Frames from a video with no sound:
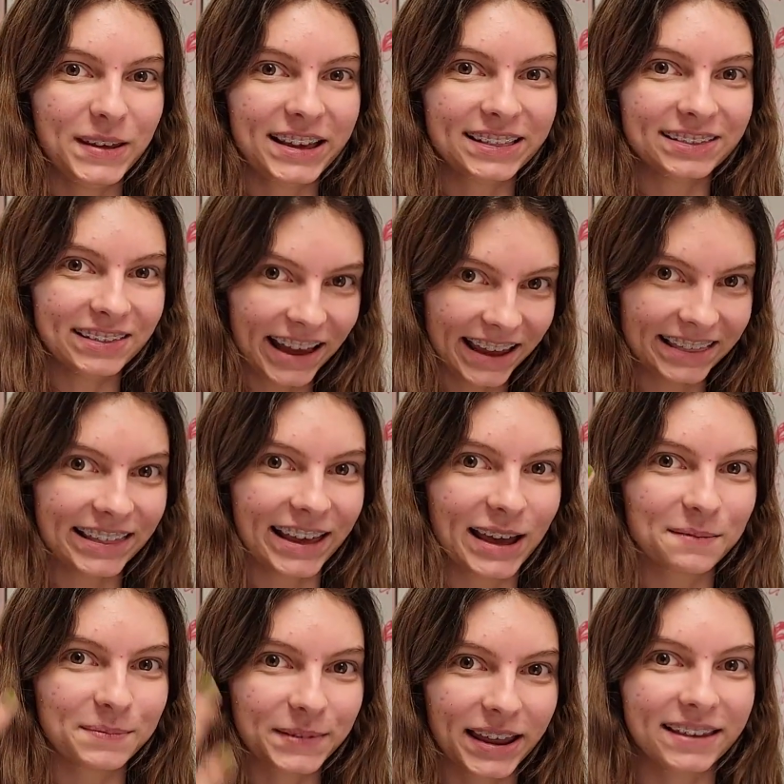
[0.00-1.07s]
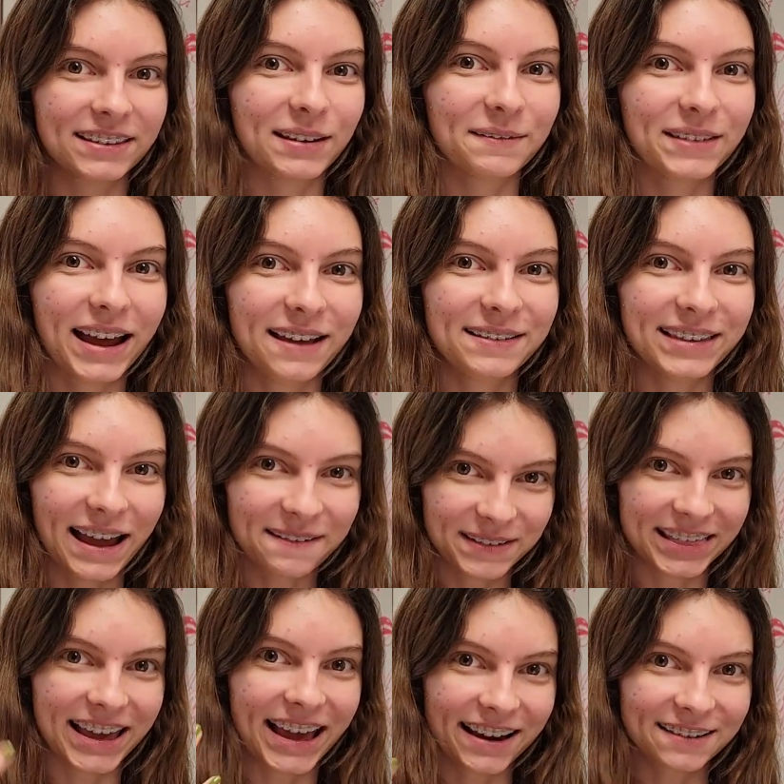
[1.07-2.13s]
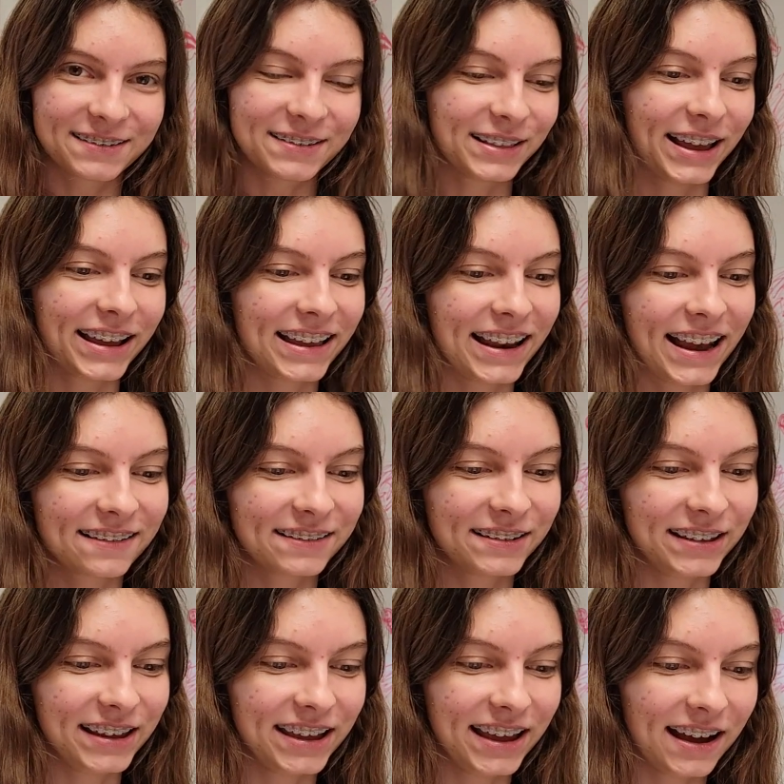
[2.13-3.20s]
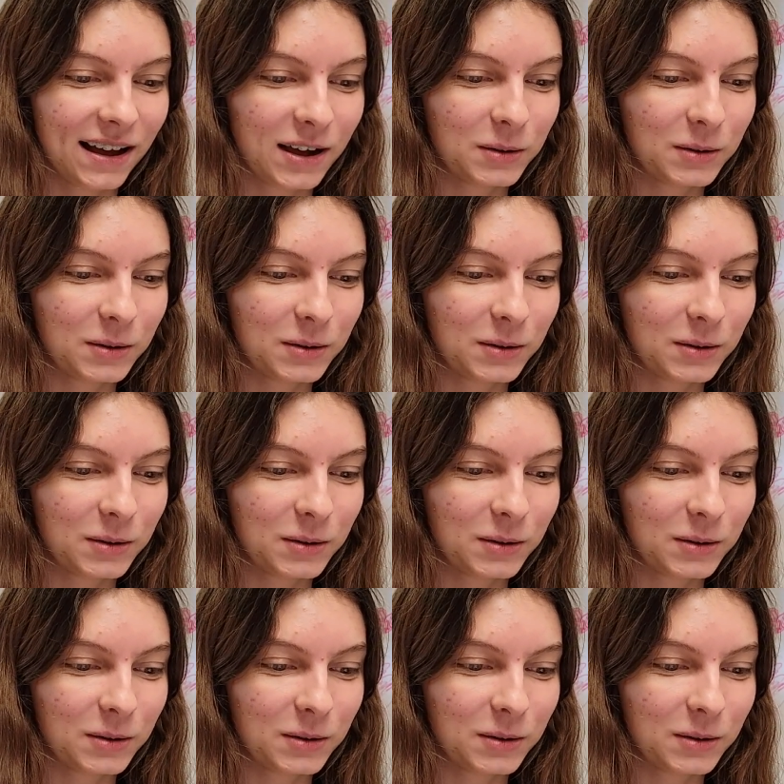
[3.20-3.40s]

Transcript: light lamp, and sometimes having that extra light can actually